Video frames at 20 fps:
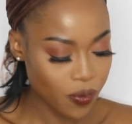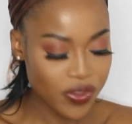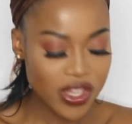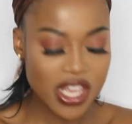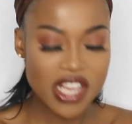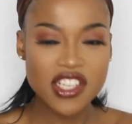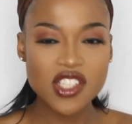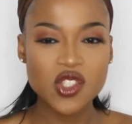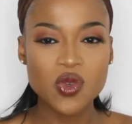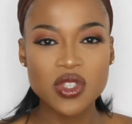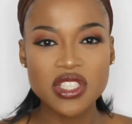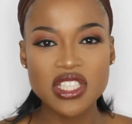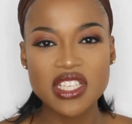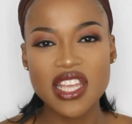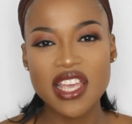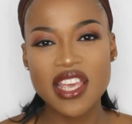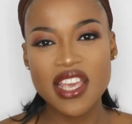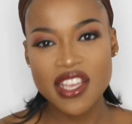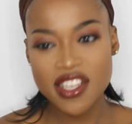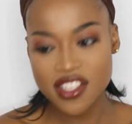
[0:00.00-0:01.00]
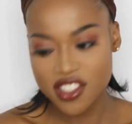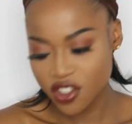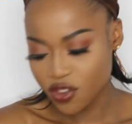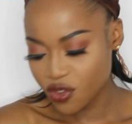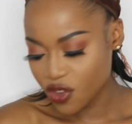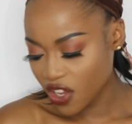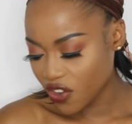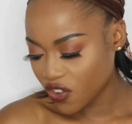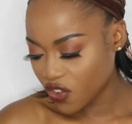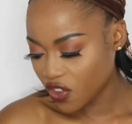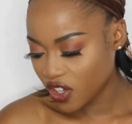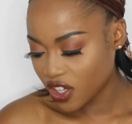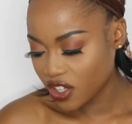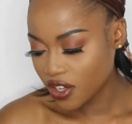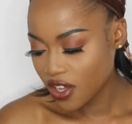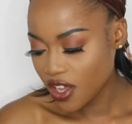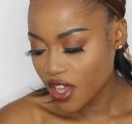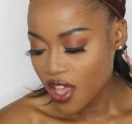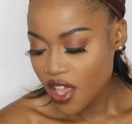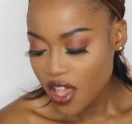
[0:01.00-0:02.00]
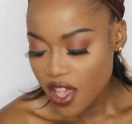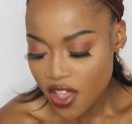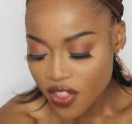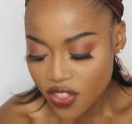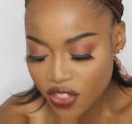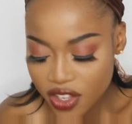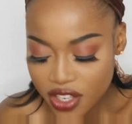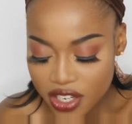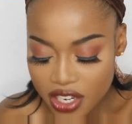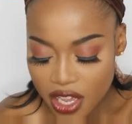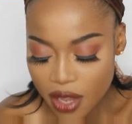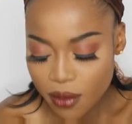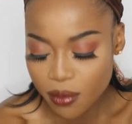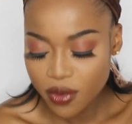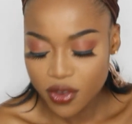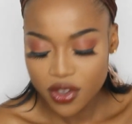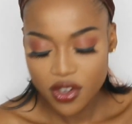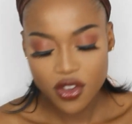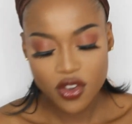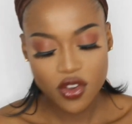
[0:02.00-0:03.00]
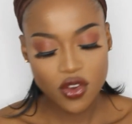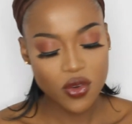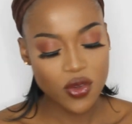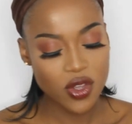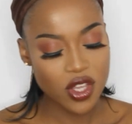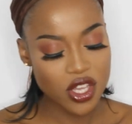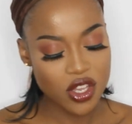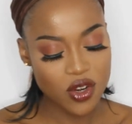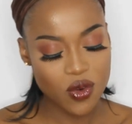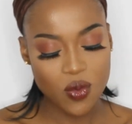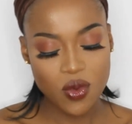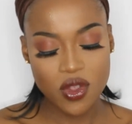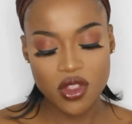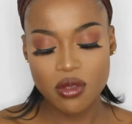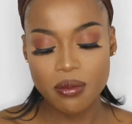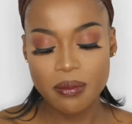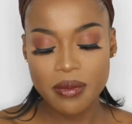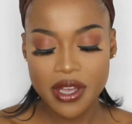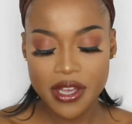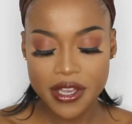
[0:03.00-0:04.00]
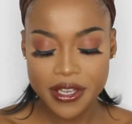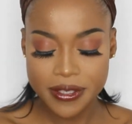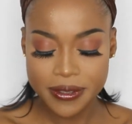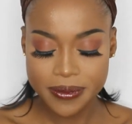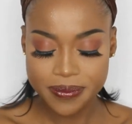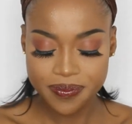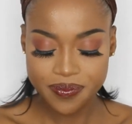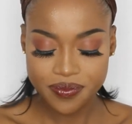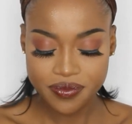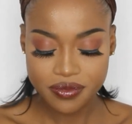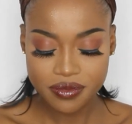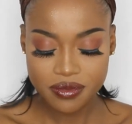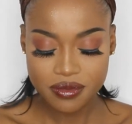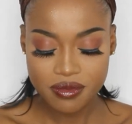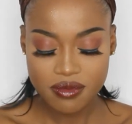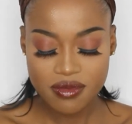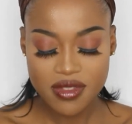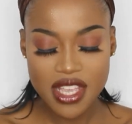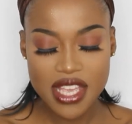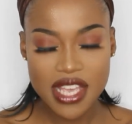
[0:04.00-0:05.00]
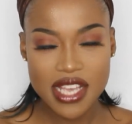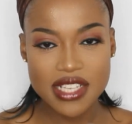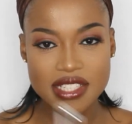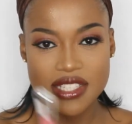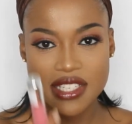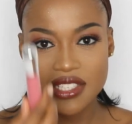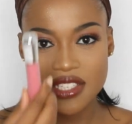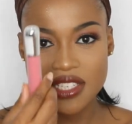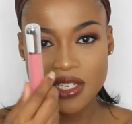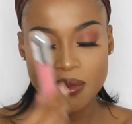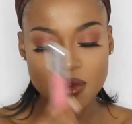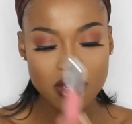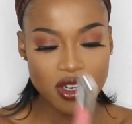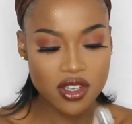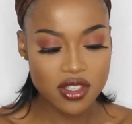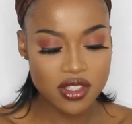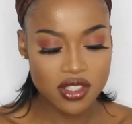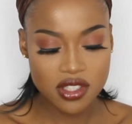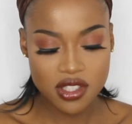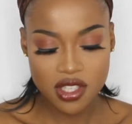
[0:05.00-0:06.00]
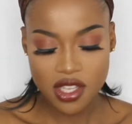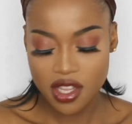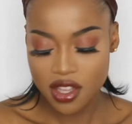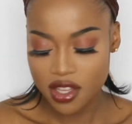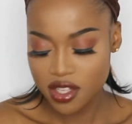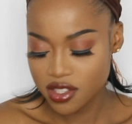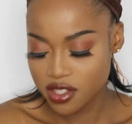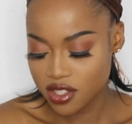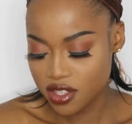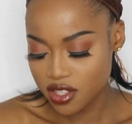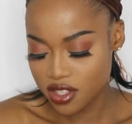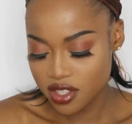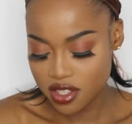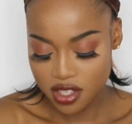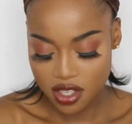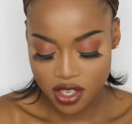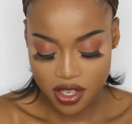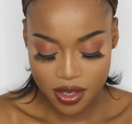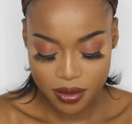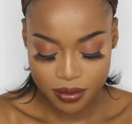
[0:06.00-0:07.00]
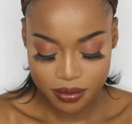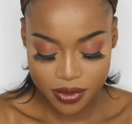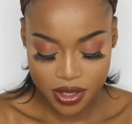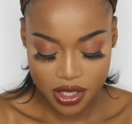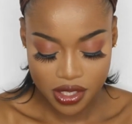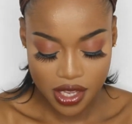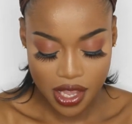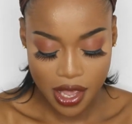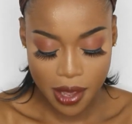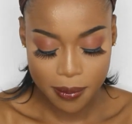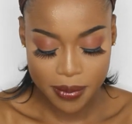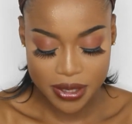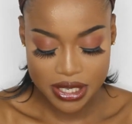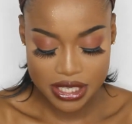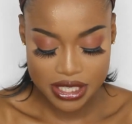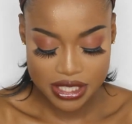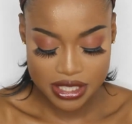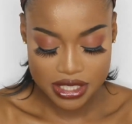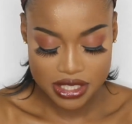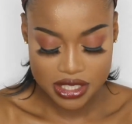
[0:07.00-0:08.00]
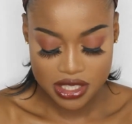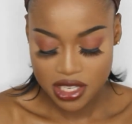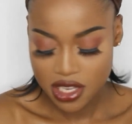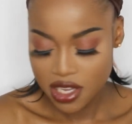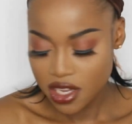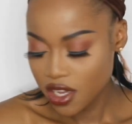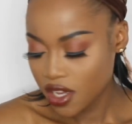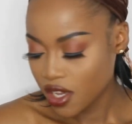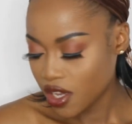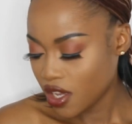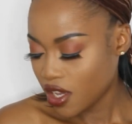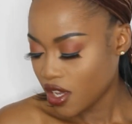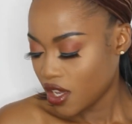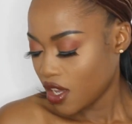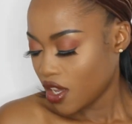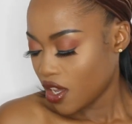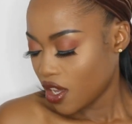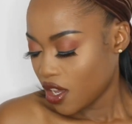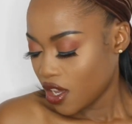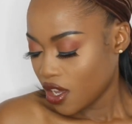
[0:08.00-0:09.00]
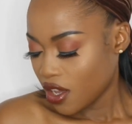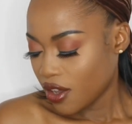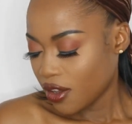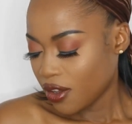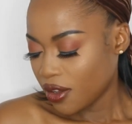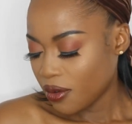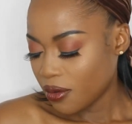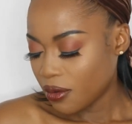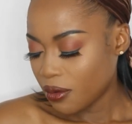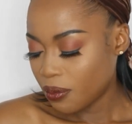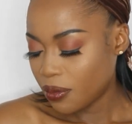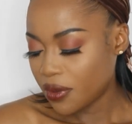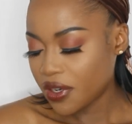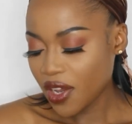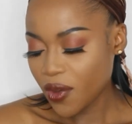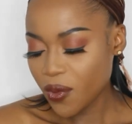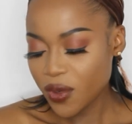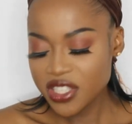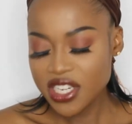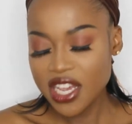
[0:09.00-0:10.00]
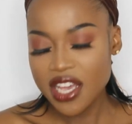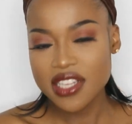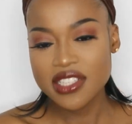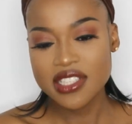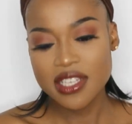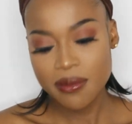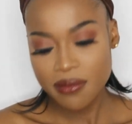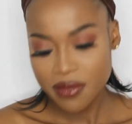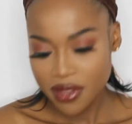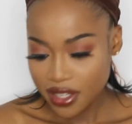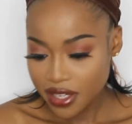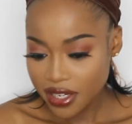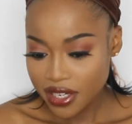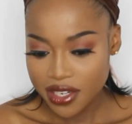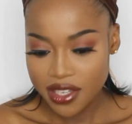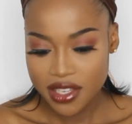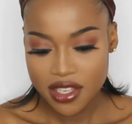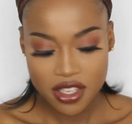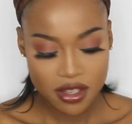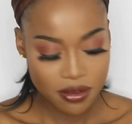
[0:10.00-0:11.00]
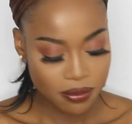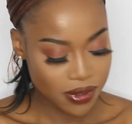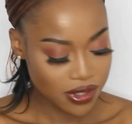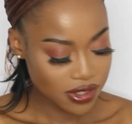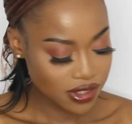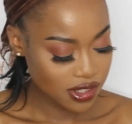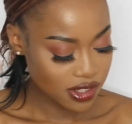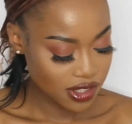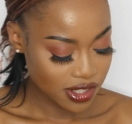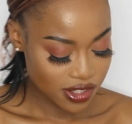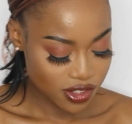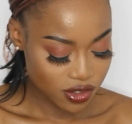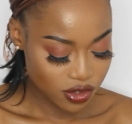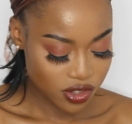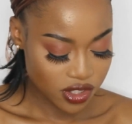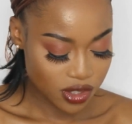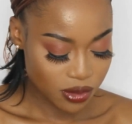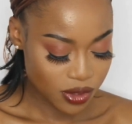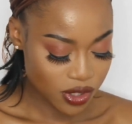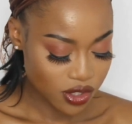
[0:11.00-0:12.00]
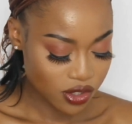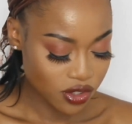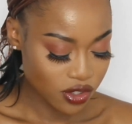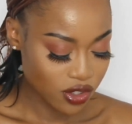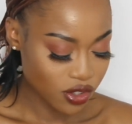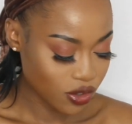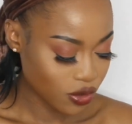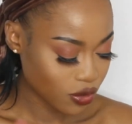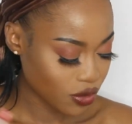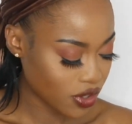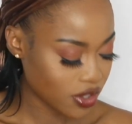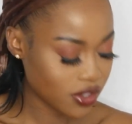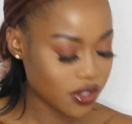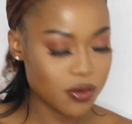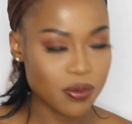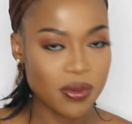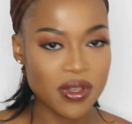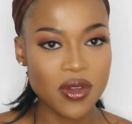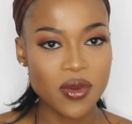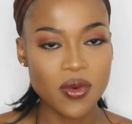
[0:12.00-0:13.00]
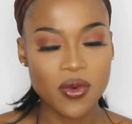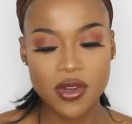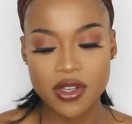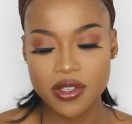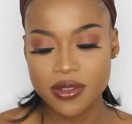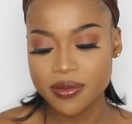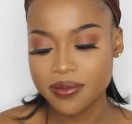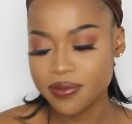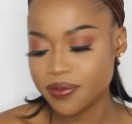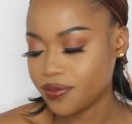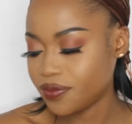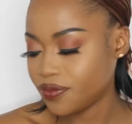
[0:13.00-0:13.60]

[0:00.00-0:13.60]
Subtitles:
I just wanted a hint of that red. And then I'm gonna go in with my Essence lip gloss, and this is Happiness. But I wish I had something clear, but since I don't, I'm just gonna go for this pink one.